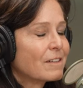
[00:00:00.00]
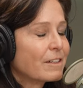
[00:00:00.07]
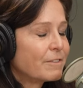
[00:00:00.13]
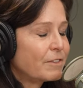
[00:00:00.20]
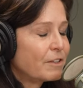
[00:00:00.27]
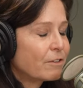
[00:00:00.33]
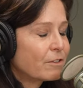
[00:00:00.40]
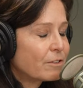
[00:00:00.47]

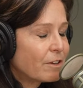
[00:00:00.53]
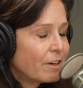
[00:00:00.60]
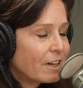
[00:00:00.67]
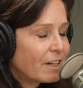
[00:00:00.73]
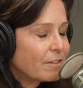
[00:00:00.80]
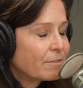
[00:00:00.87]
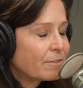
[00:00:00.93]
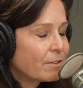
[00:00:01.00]
if you're
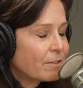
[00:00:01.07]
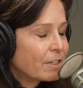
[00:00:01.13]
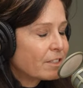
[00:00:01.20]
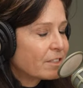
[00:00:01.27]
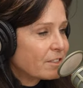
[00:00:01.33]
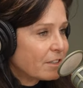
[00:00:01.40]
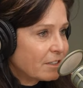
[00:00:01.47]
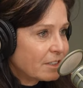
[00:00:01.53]
not
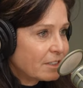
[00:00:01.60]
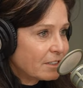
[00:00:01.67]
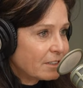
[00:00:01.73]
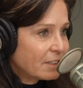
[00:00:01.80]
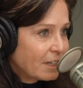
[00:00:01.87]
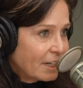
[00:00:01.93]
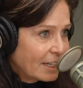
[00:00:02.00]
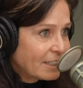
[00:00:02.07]
focused
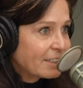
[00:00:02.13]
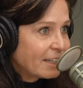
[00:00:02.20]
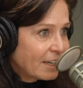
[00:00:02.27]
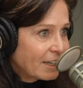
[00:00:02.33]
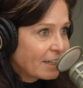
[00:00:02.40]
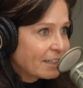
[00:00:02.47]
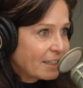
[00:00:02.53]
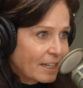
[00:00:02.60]
on high
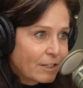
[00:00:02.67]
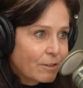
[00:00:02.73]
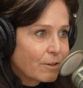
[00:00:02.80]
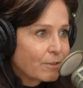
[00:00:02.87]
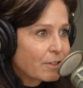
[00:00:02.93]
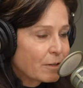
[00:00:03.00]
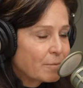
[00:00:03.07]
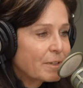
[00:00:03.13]
tech, high
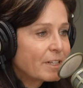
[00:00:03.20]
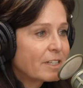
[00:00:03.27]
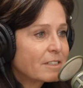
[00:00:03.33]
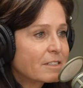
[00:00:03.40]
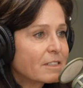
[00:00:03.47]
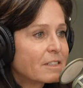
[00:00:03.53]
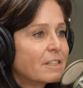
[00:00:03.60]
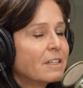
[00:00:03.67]
growth
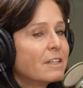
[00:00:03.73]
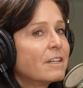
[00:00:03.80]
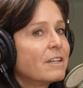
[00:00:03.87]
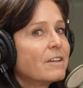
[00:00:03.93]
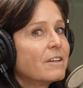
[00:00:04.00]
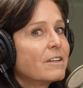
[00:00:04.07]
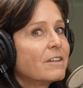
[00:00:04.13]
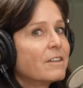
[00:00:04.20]
companies,
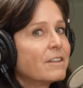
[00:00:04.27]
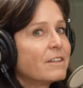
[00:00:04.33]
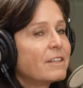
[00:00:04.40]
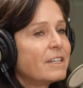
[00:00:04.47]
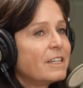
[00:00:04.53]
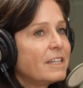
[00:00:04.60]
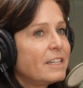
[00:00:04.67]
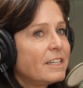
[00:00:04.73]

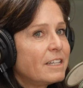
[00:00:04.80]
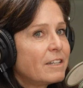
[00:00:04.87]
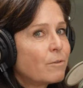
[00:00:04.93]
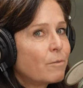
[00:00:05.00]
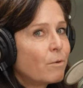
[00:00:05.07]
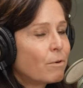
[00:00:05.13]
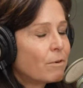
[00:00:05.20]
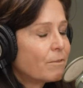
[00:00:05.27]
the
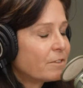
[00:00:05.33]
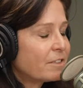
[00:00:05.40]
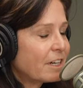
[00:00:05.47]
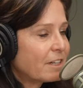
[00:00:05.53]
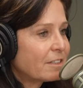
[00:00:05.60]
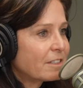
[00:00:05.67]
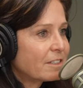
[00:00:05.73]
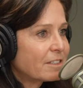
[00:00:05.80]
war for
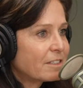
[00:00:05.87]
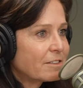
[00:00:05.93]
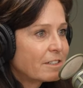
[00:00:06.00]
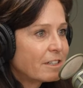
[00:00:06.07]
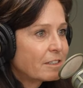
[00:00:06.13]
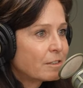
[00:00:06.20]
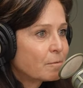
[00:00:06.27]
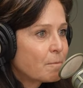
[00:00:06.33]
talent is still
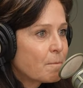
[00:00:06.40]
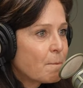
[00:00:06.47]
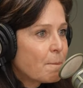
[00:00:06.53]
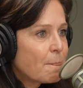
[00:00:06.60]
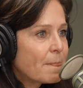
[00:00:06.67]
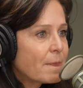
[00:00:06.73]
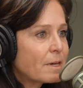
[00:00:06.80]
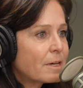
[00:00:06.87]
there.
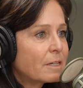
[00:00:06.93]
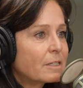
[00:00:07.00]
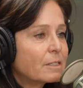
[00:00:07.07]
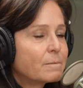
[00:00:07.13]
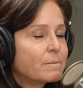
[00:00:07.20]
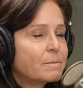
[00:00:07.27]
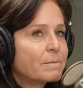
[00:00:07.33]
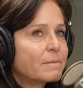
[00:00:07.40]

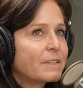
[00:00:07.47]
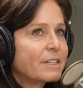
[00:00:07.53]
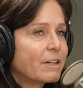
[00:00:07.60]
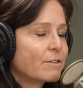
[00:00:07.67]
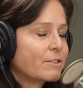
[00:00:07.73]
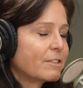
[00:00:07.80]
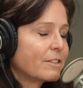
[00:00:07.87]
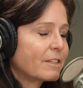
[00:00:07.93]
Um, it
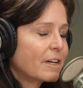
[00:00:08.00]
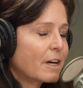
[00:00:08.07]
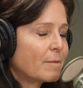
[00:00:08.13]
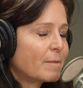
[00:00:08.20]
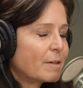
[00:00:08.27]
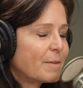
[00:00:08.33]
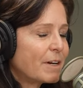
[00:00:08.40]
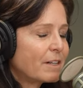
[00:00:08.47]
goes to the
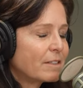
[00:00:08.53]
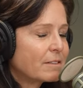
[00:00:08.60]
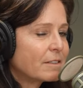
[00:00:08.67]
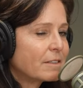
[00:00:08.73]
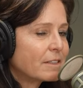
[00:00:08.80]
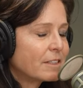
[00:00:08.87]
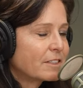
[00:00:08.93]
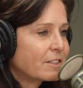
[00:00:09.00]
comment about
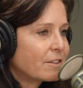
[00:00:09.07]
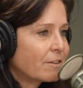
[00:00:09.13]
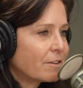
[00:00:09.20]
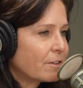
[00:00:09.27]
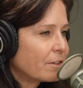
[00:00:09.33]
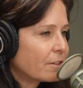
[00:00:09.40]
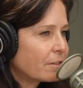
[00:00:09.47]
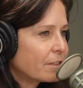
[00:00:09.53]
is it
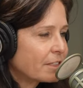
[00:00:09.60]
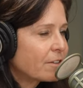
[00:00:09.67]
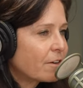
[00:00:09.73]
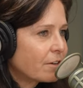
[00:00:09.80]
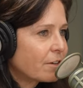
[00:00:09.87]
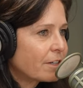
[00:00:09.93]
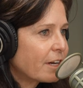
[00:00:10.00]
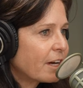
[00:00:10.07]
harder? It's
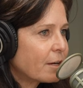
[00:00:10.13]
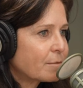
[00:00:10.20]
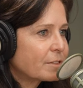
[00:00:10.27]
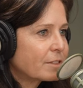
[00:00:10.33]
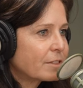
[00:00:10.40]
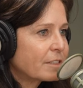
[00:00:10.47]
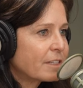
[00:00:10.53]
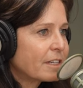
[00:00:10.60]
harder, yeah,
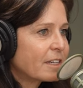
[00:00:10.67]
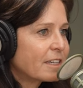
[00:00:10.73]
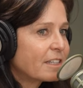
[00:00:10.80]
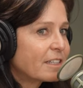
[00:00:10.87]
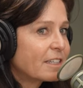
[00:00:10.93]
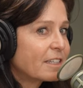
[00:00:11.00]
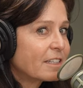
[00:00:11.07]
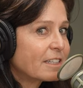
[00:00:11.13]

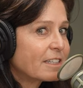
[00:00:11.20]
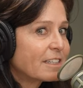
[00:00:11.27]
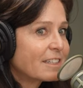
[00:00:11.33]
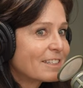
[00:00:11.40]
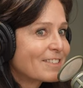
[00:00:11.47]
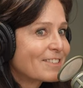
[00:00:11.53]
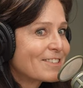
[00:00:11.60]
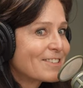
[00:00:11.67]
absolutely.
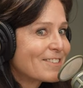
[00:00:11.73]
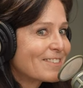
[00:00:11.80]
Is it